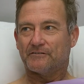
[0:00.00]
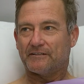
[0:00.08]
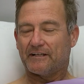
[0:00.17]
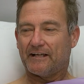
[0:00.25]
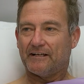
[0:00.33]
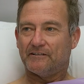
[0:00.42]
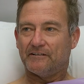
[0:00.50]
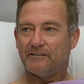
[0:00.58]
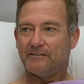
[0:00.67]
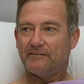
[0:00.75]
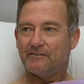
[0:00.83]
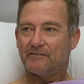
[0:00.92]
and then landed
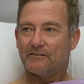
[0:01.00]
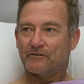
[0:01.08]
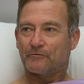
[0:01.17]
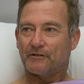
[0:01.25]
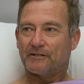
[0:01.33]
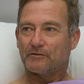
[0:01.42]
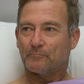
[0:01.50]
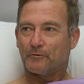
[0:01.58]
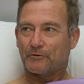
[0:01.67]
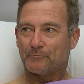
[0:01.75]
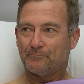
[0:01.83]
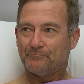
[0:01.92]
in the creek at the
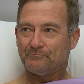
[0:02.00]
bottom.